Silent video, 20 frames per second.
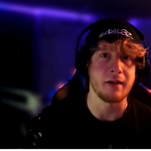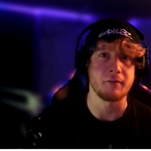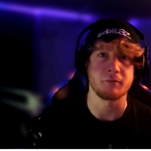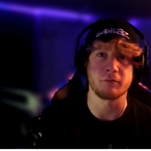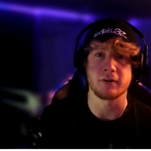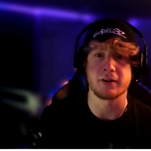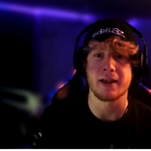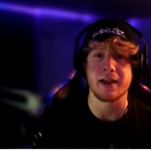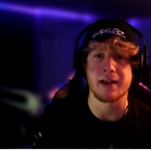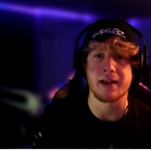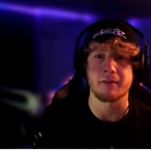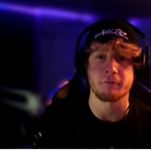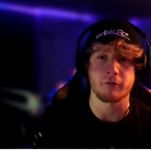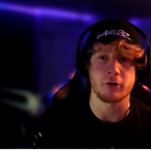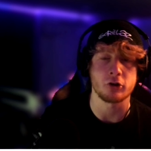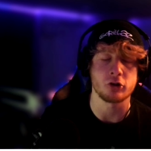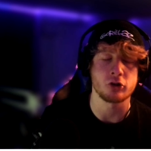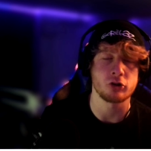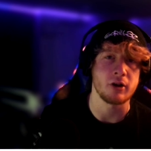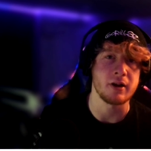Every day
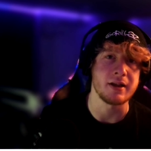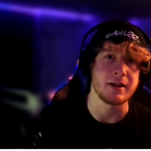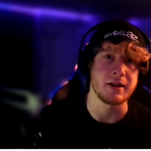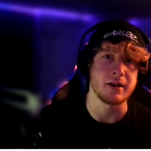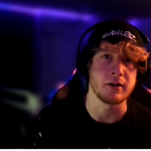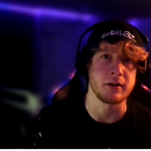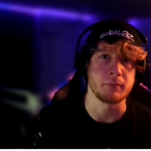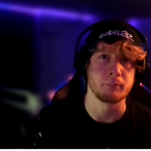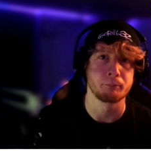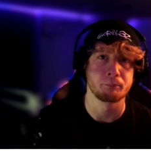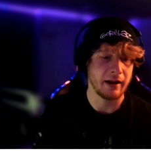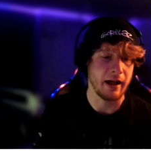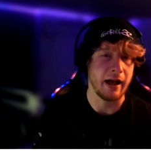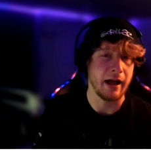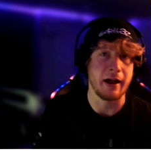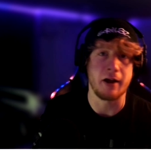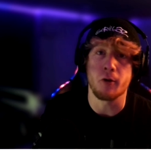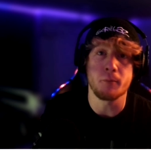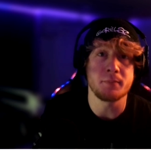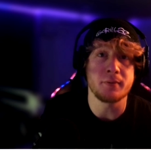for a straight year. Uh,
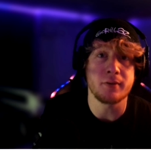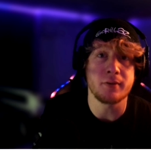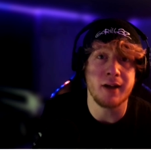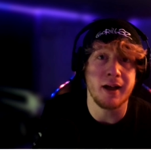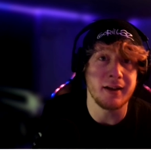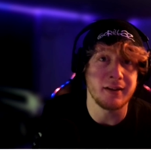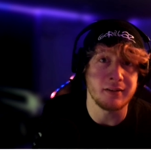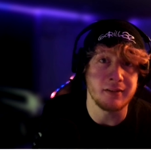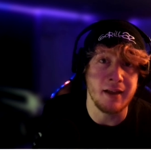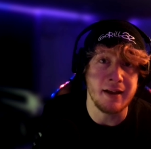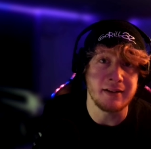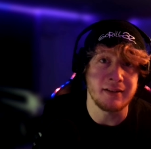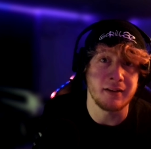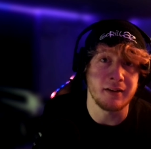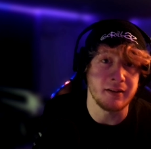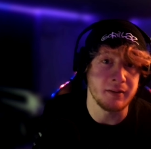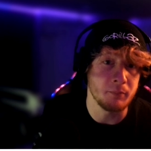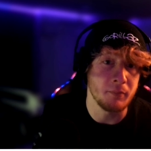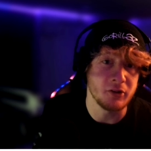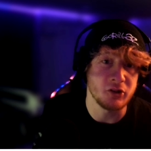I hope you guys
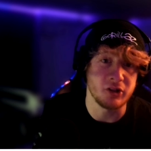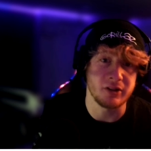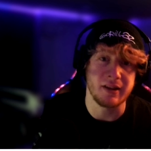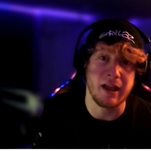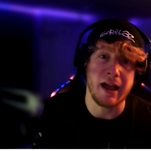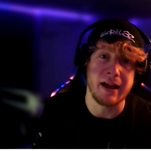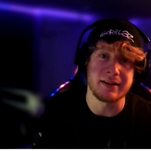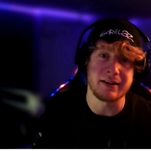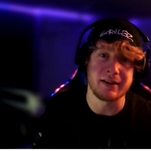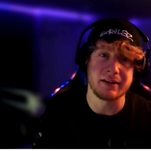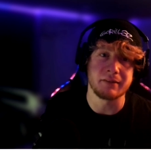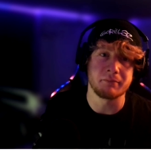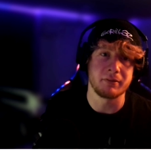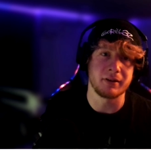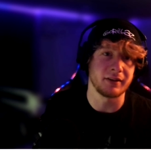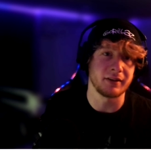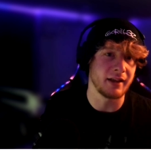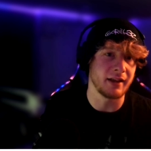liked it as much as I did,